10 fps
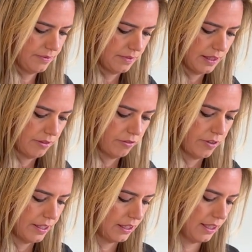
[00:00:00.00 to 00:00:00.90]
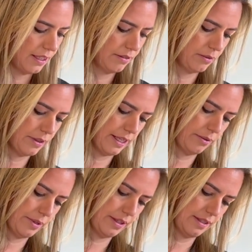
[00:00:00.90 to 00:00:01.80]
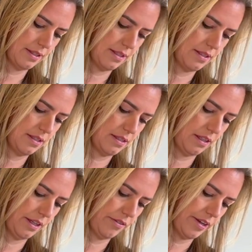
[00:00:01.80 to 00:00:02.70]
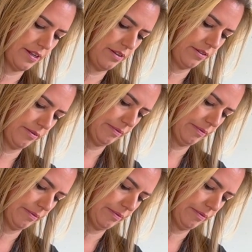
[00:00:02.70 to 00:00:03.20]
And then finally, we'll end with this stunning red.